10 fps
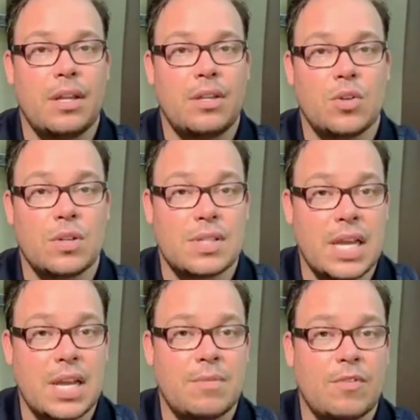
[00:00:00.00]
You can sign
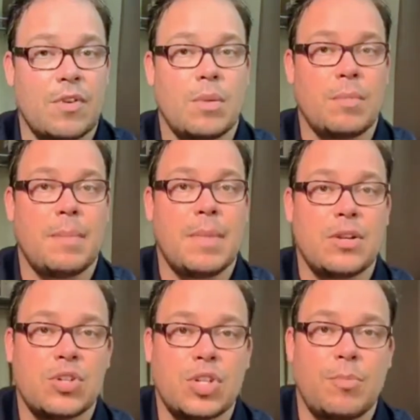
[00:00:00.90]
up for my
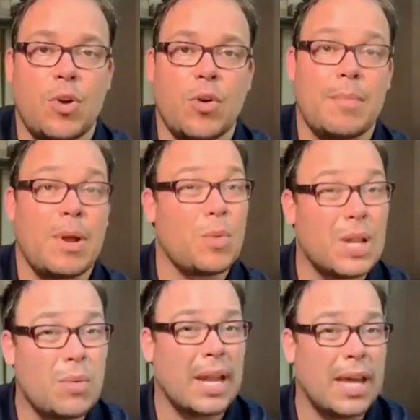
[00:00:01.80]
mentorship program. I really
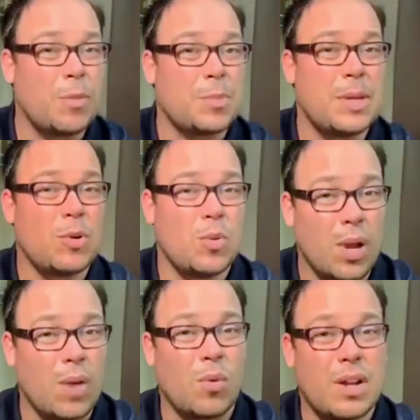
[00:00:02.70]
want to help people one
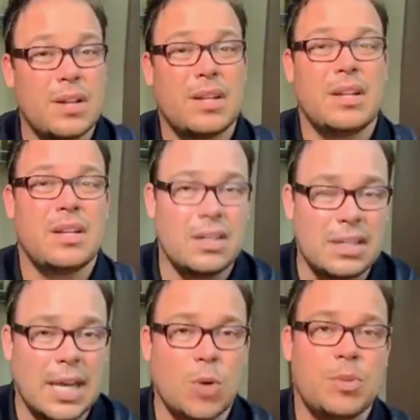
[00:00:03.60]
on one to
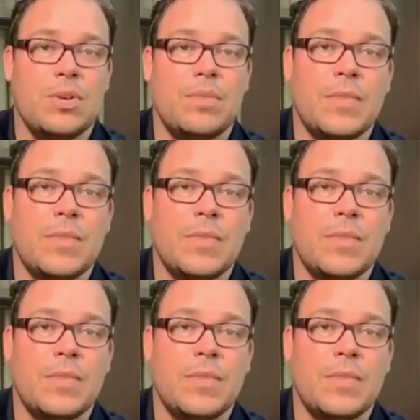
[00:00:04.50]
help you.